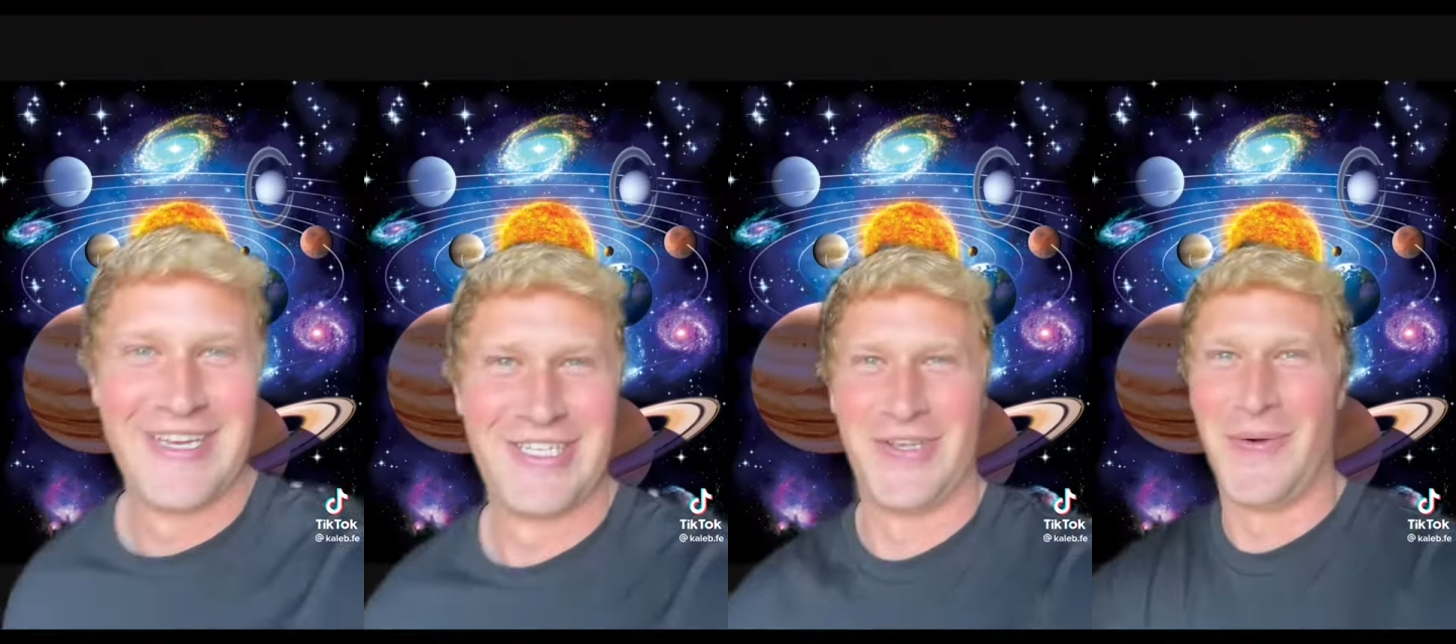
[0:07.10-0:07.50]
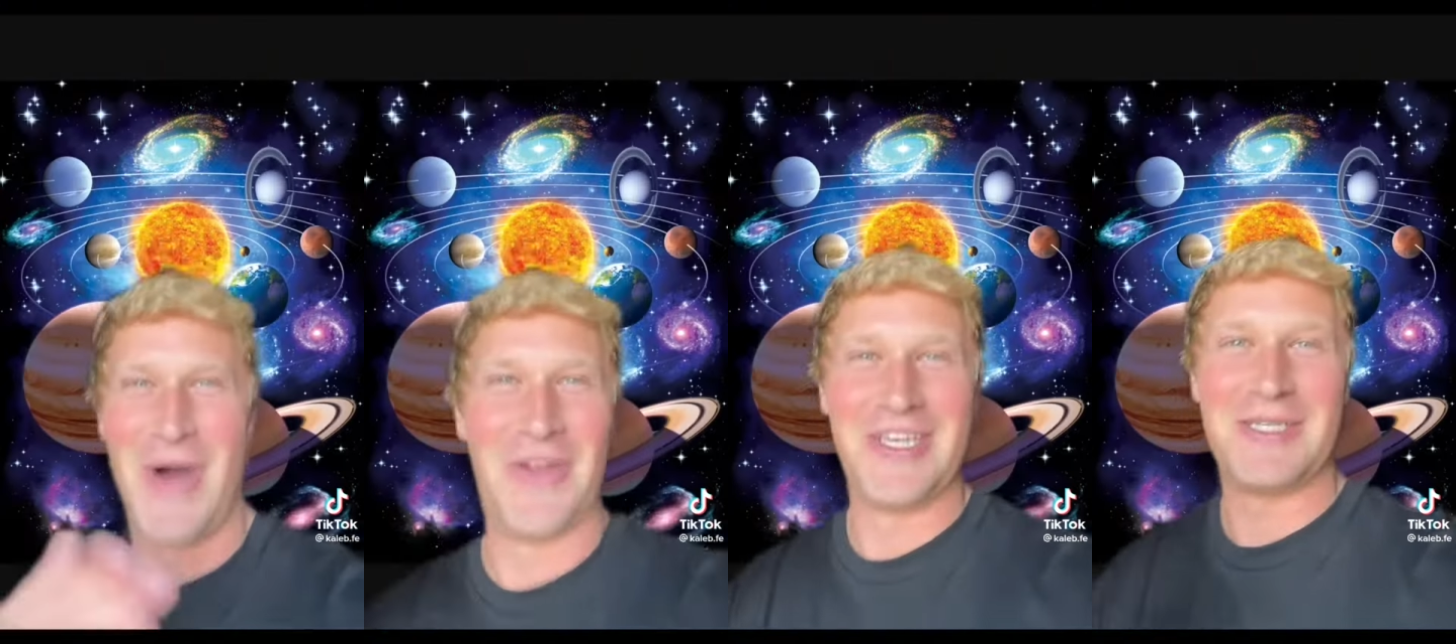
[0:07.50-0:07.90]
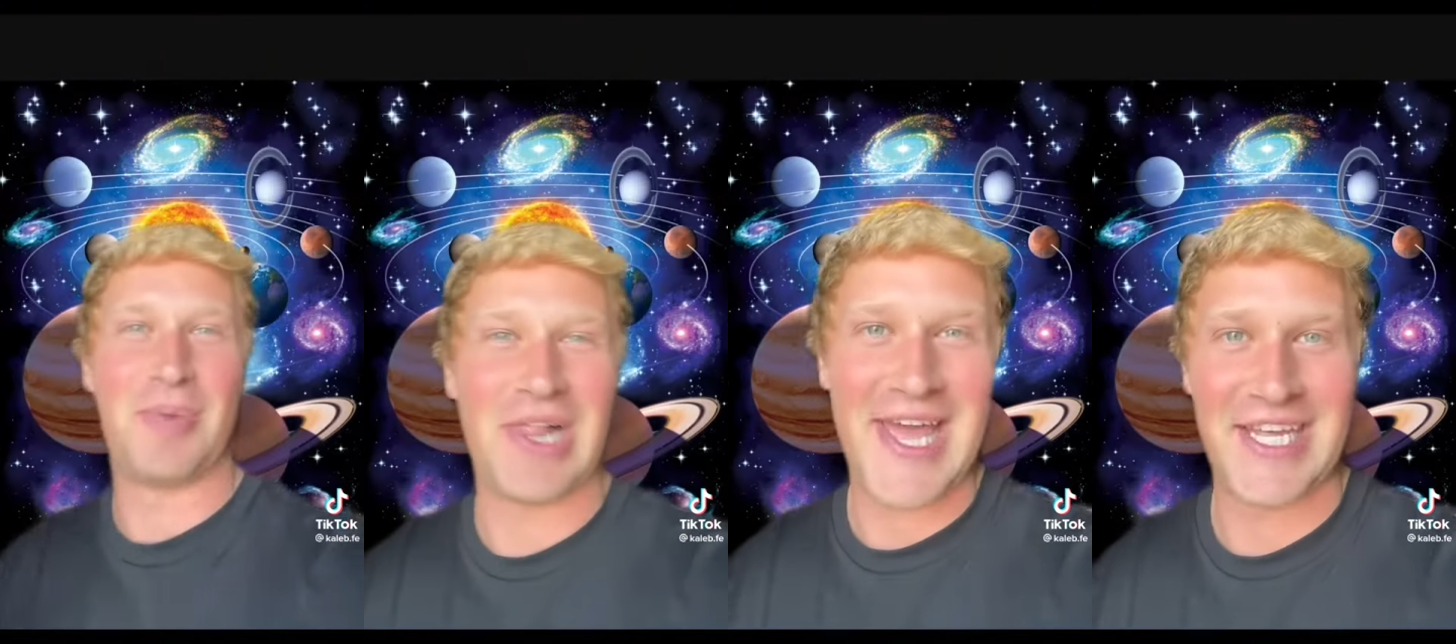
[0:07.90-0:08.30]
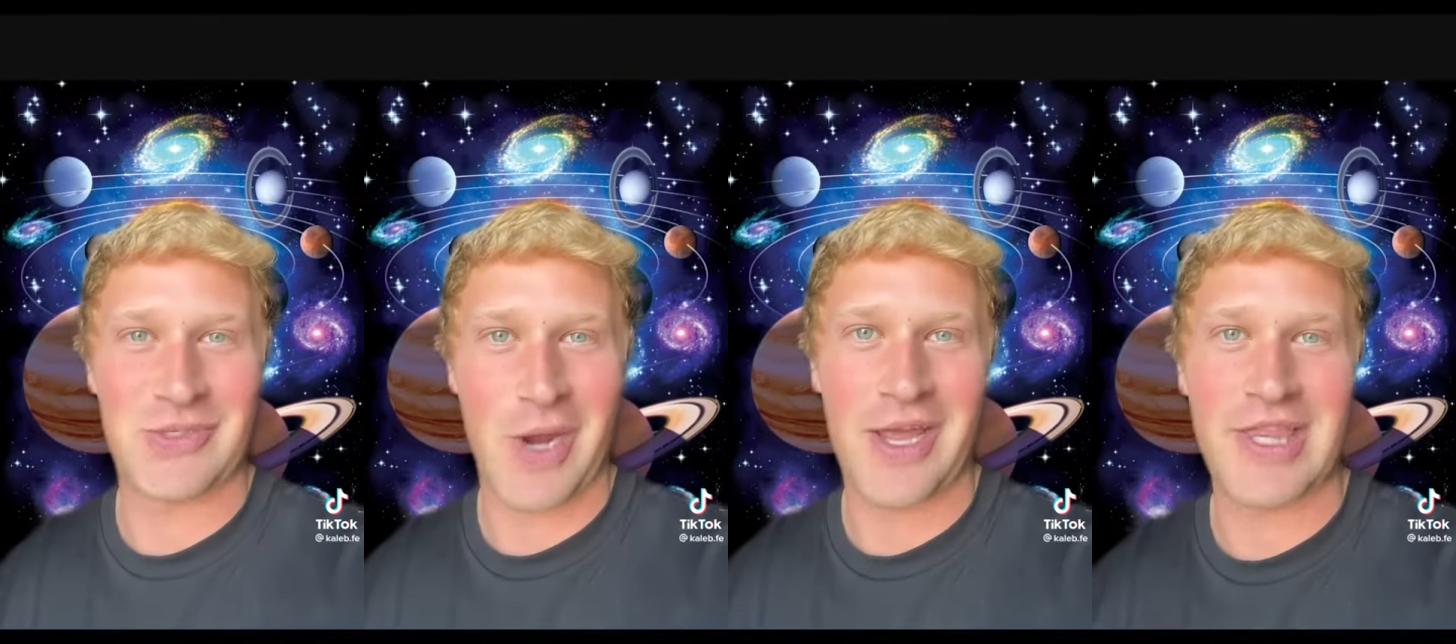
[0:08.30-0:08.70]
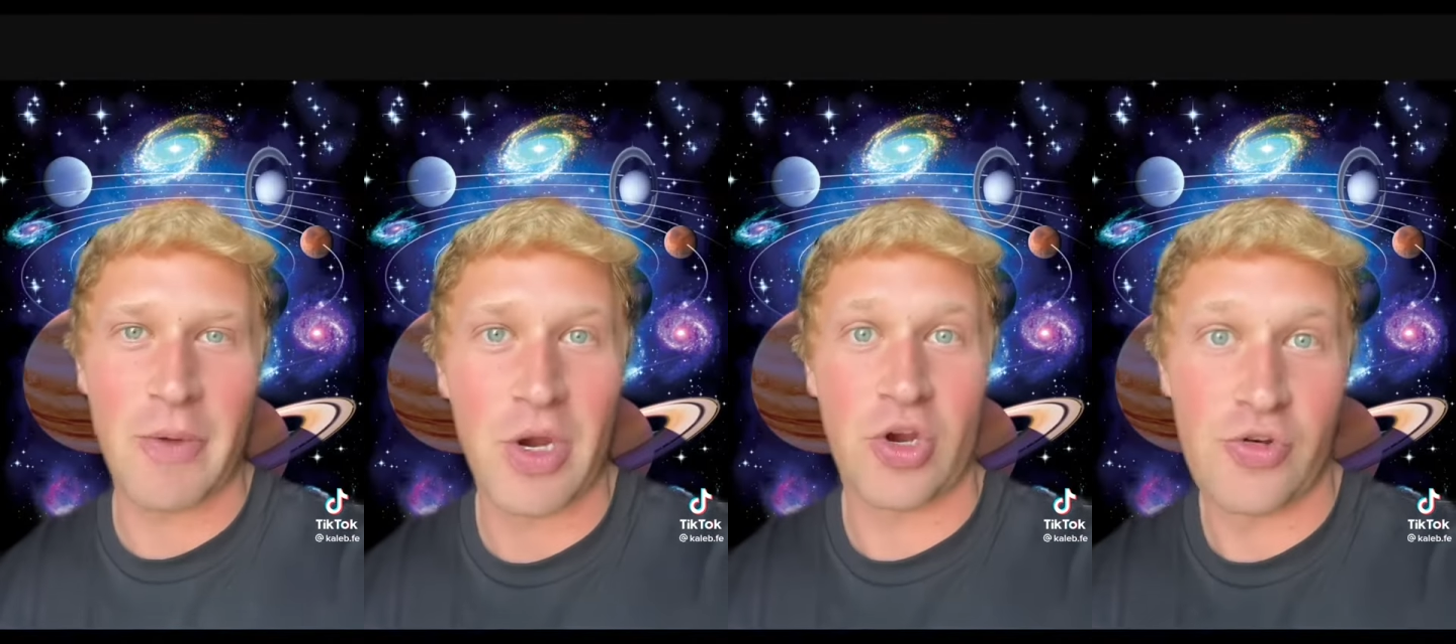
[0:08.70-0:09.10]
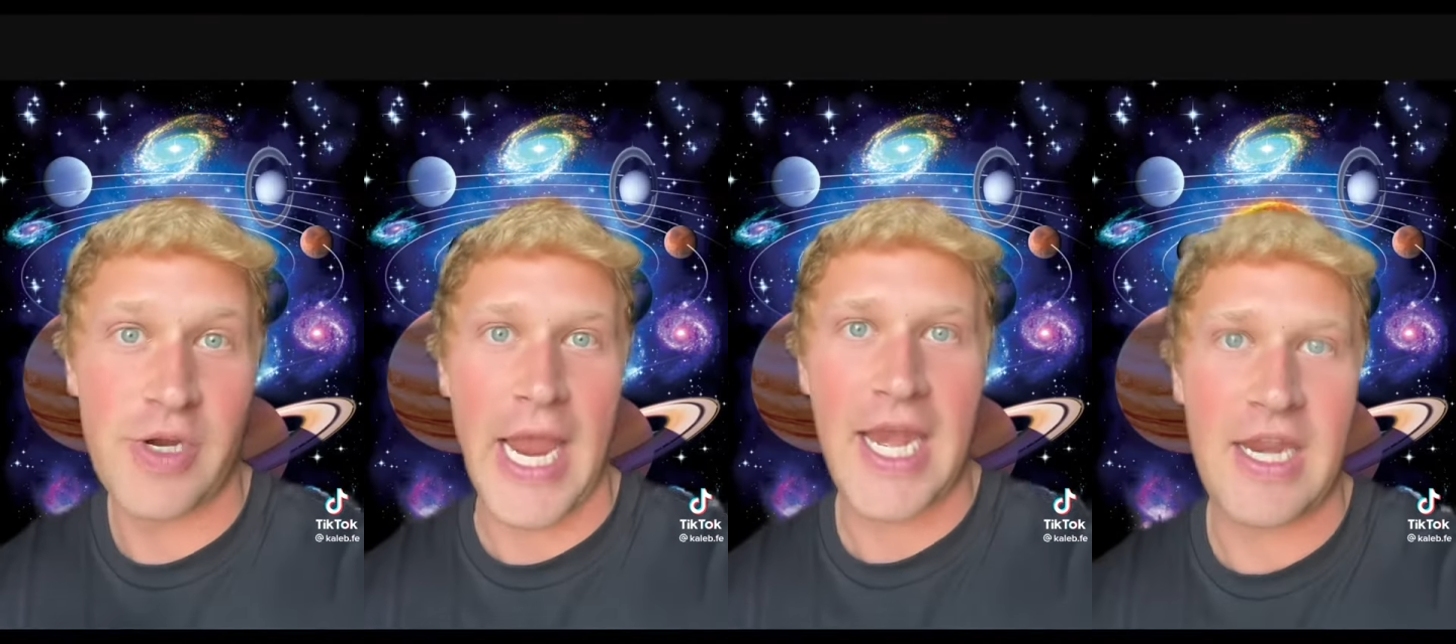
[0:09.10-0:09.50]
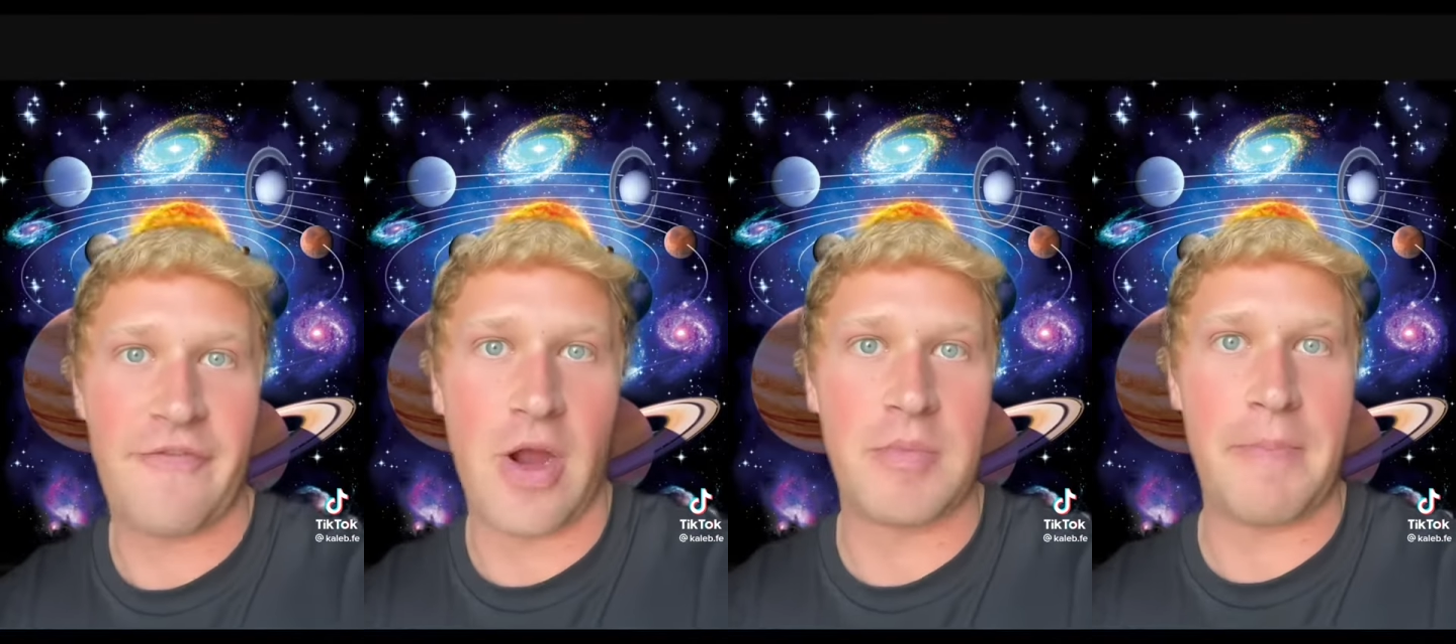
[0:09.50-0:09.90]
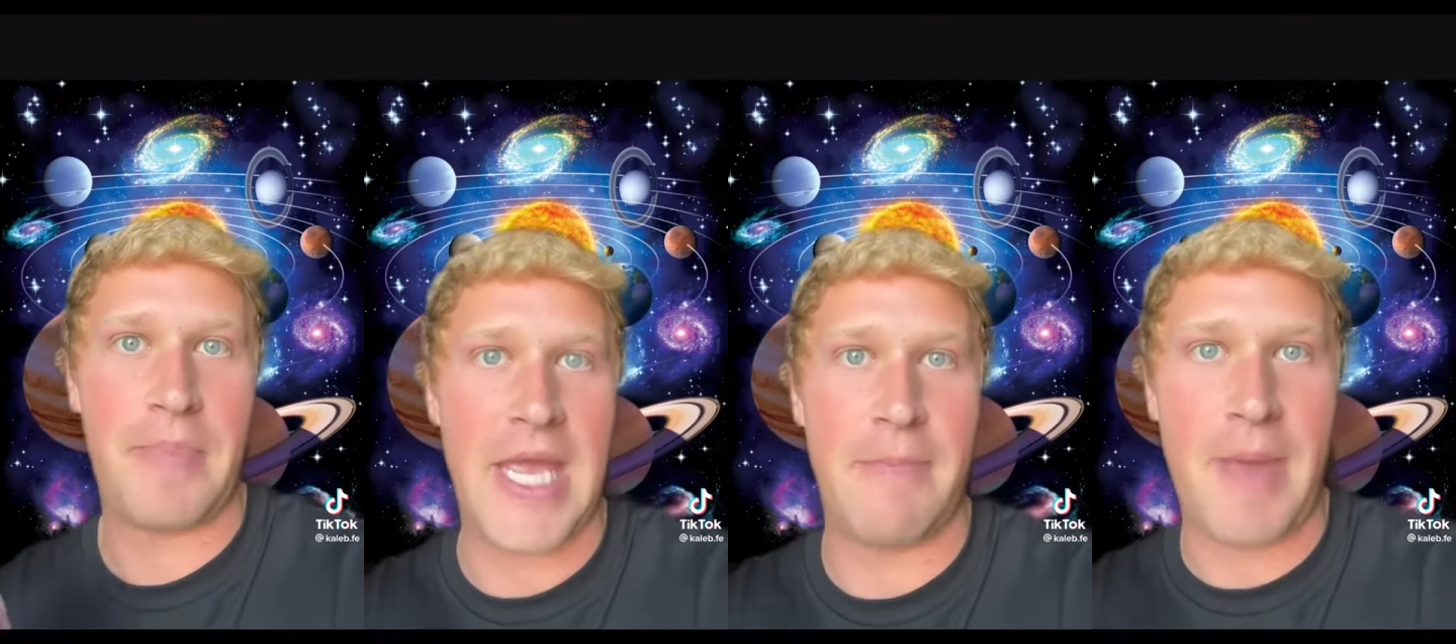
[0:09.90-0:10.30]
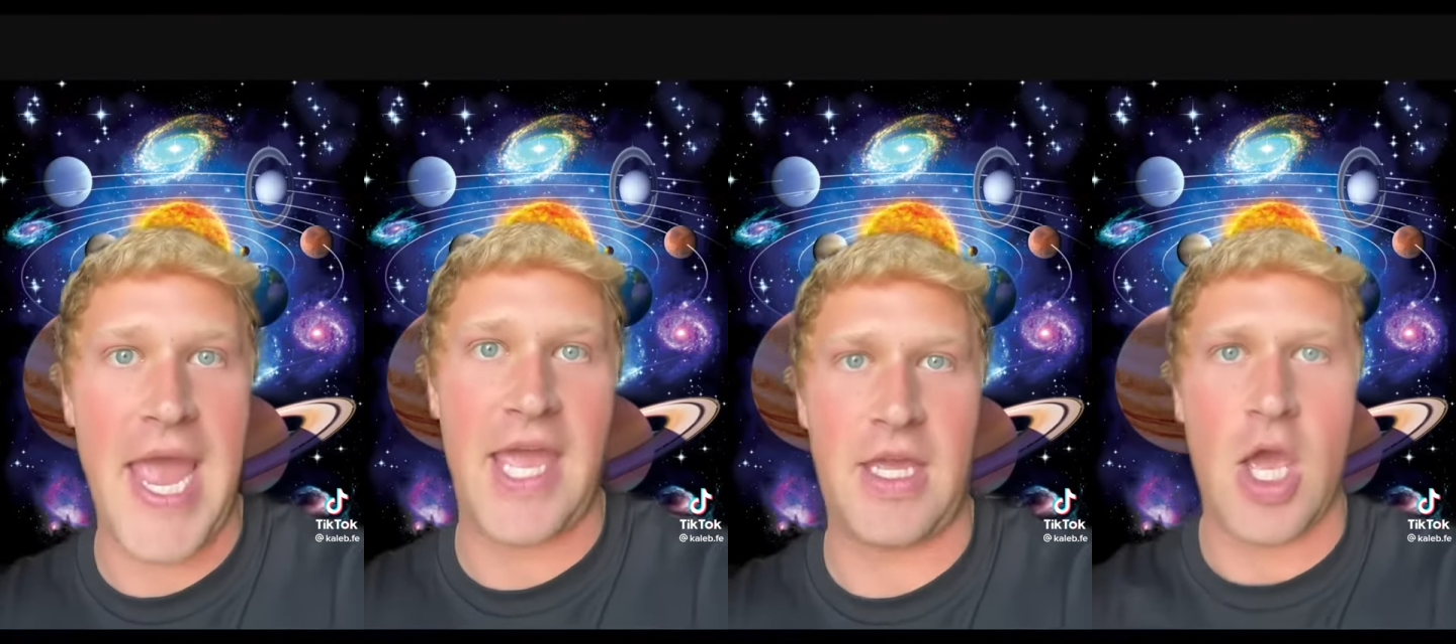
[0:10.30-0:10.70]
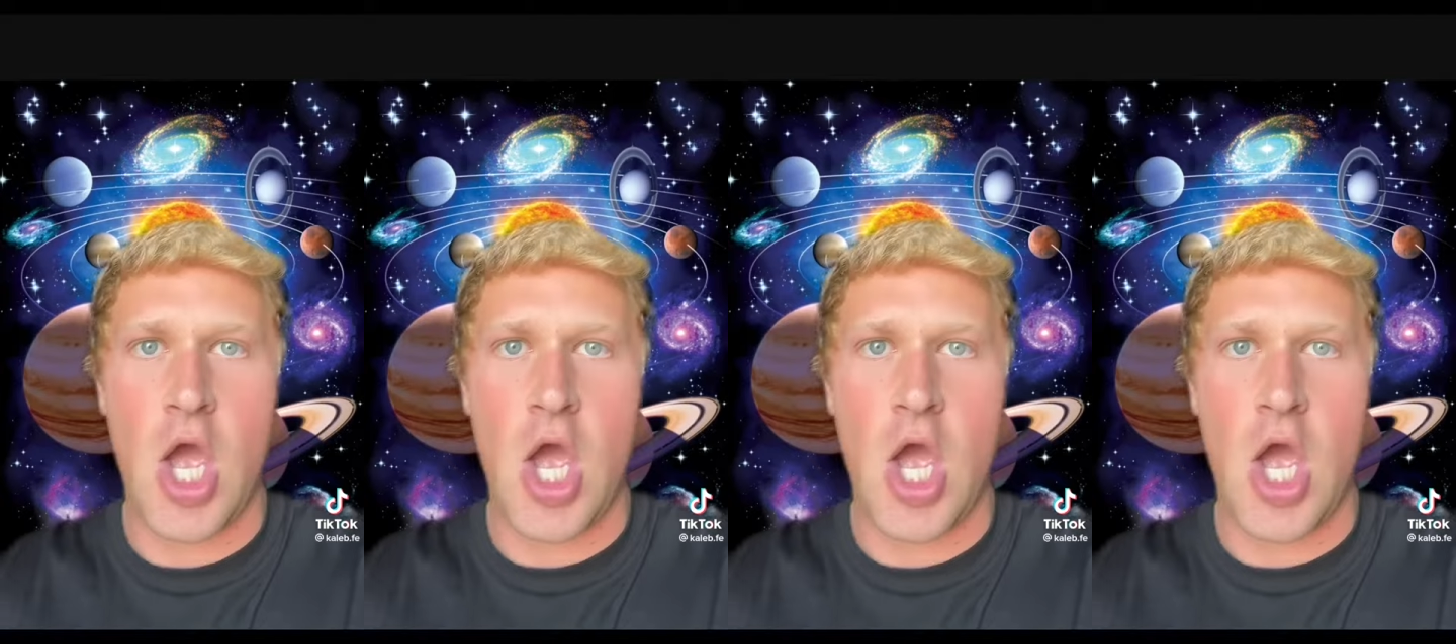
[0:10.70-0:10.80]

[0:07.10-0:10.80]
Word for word: So all these planets, right, they were created from the Big Bang.